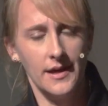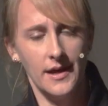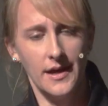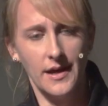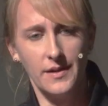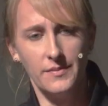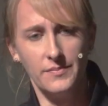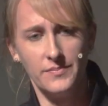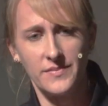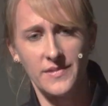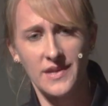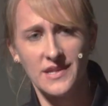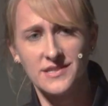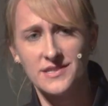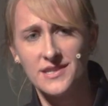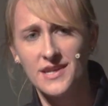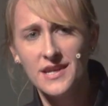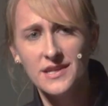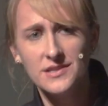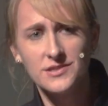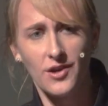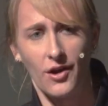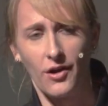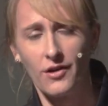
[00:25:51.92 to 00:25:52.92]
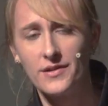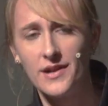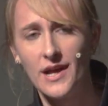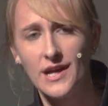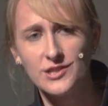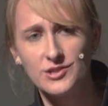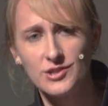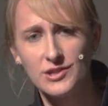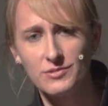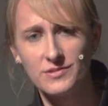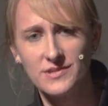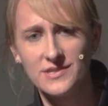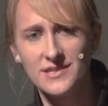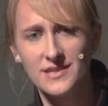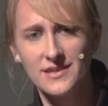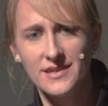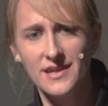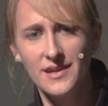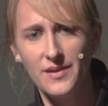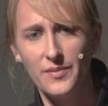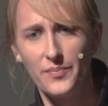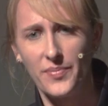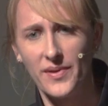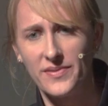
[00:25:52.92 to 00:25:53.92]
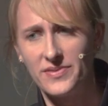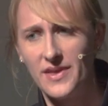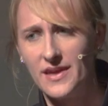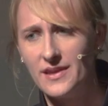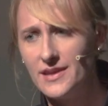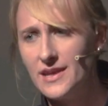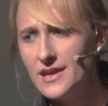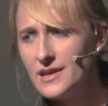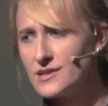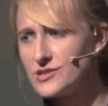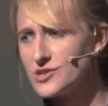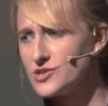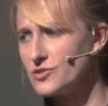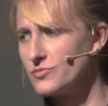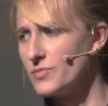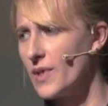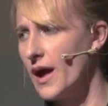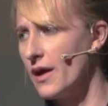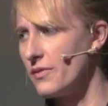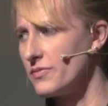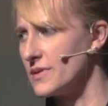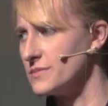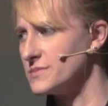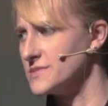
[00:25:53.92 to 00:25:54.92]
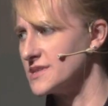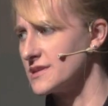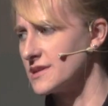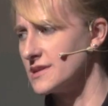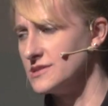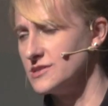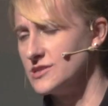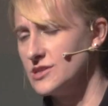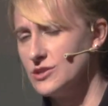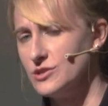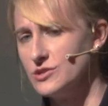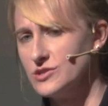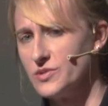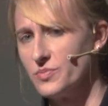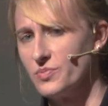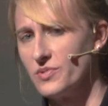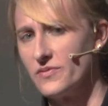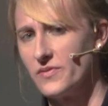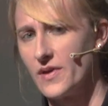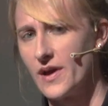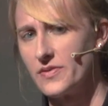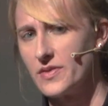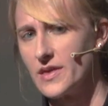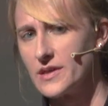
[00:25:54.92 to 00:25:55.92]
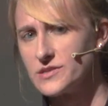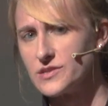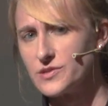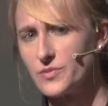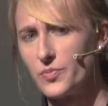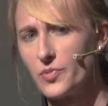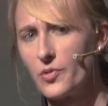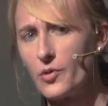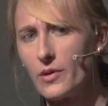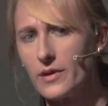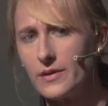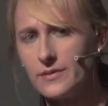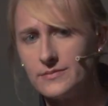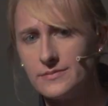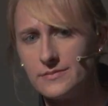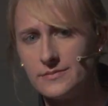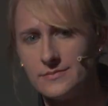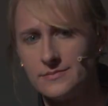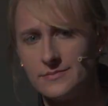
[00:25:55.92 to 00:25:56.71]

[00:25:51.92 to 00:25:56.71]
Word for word: Because um, kids are naturally resilient, but they need us around them to continue to provide that support.